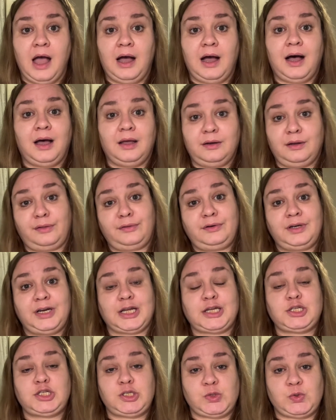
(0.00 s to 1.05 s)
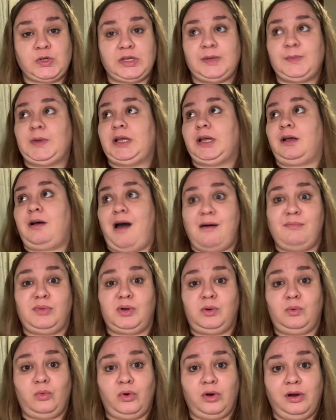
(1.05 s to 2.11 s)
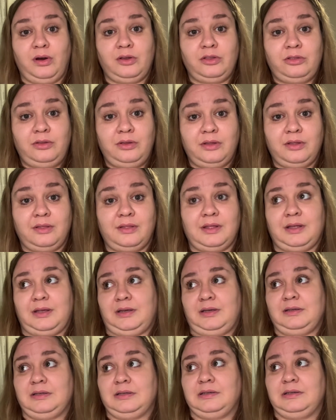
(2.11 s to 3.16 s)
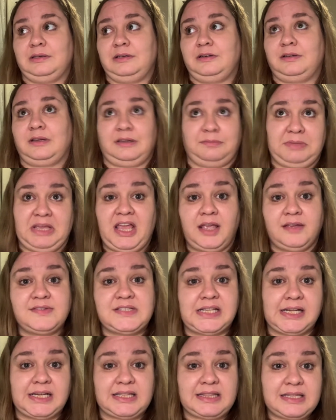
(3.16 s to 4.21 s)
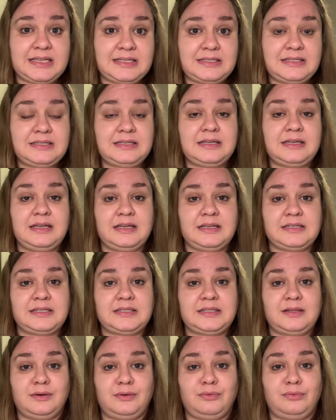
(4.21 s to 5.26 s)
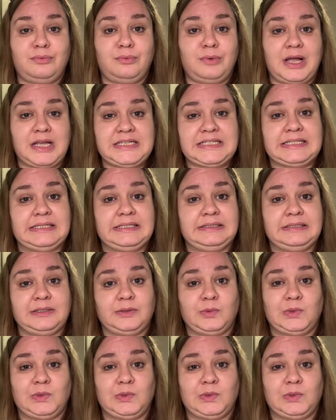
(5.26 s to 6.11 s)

Another extremely common word that behaves like this is the Icelandic